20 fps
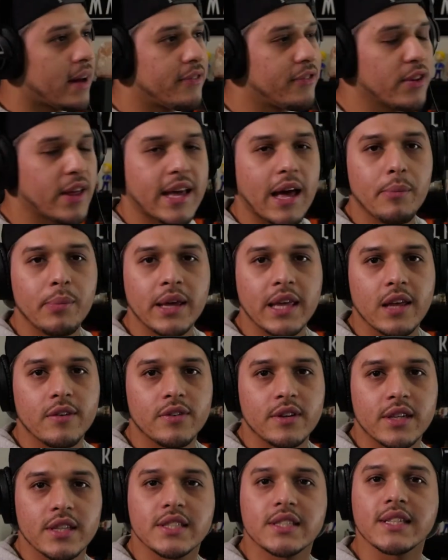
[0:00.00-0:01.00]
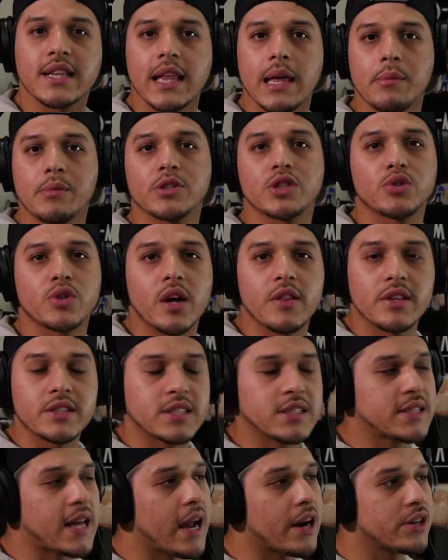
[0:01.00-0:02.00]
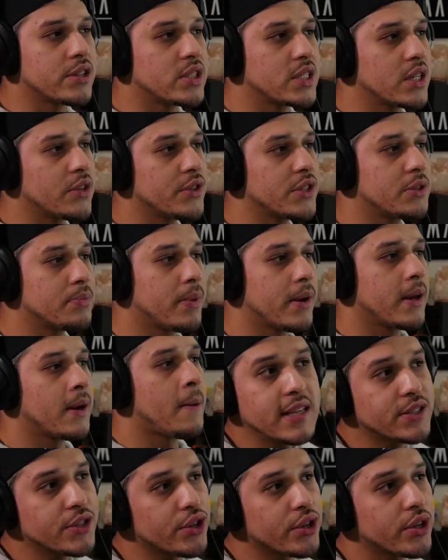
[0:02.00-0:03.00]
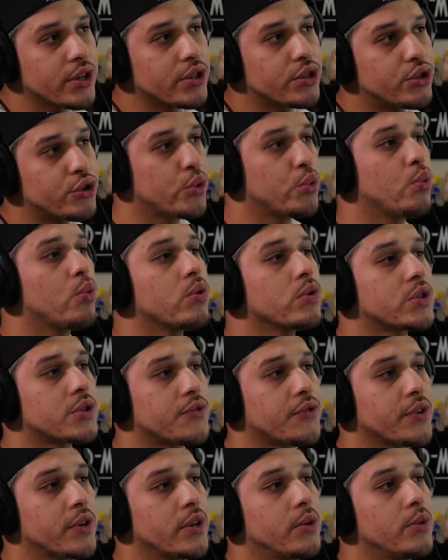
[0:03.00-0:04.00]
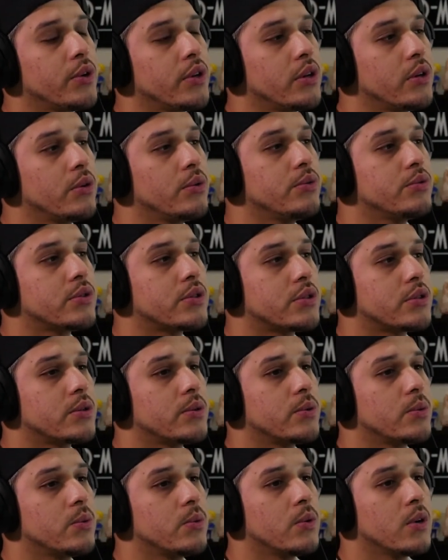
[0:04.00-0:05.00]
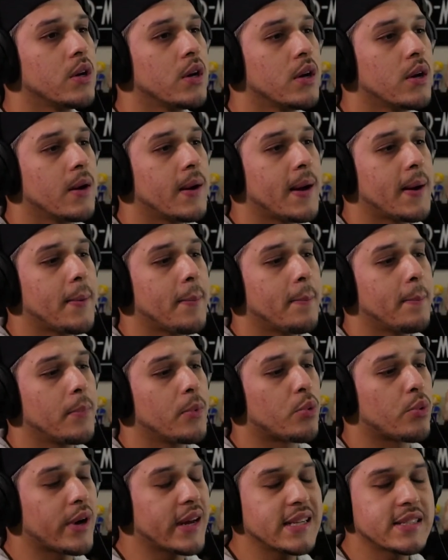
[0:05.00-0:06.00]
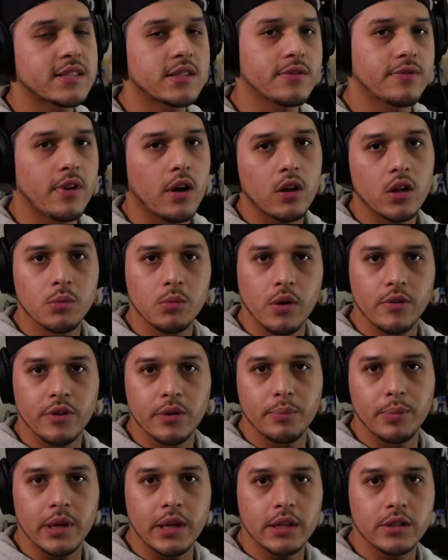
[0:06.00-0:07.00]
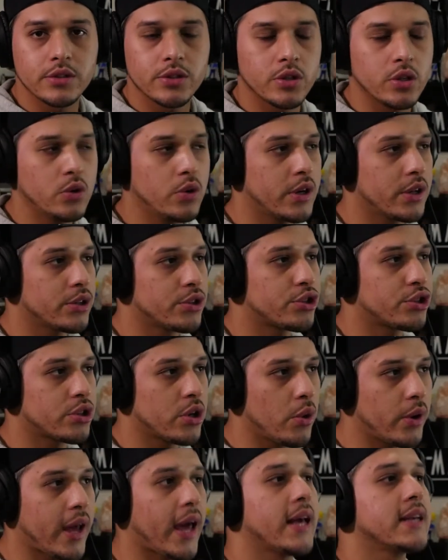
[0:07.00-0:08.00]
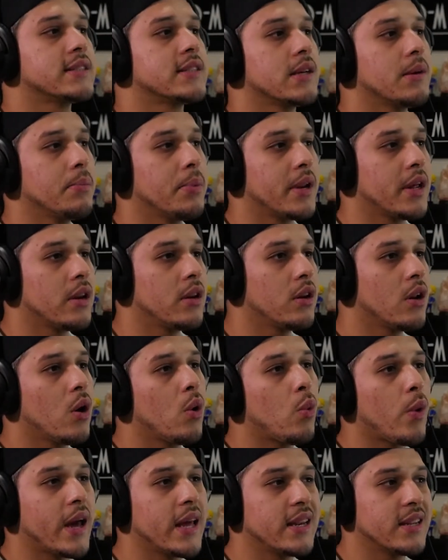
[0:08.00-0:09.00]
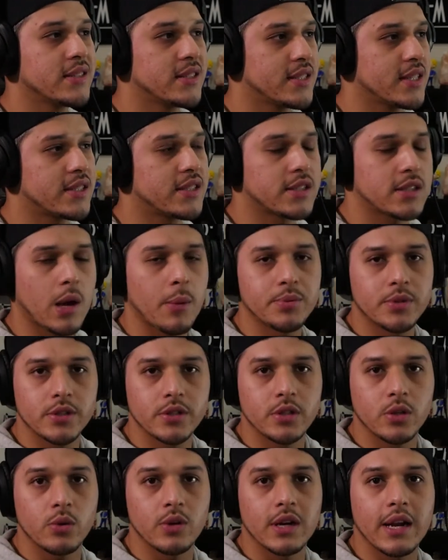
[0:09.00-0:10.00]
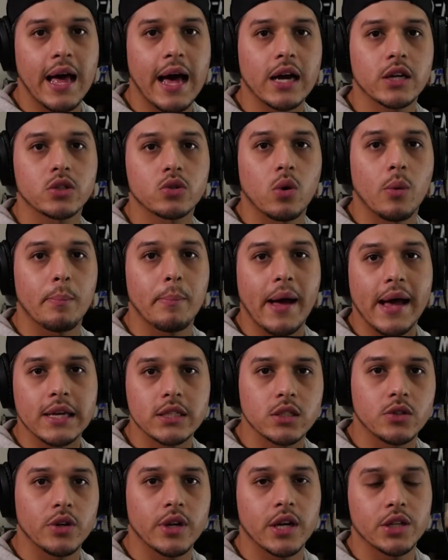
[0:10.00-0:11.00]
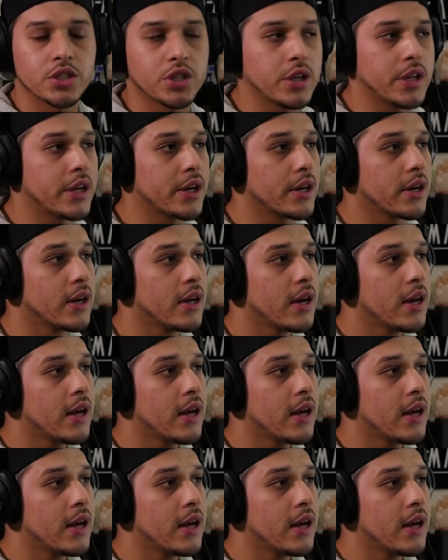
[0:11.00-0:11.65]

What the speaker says: feel like I've been given disclaimers throughout this entire series, but these are good tools for you to use to raise the volume of your beat so you can showcase it, but in no way does this substitute an actual mastering engineer.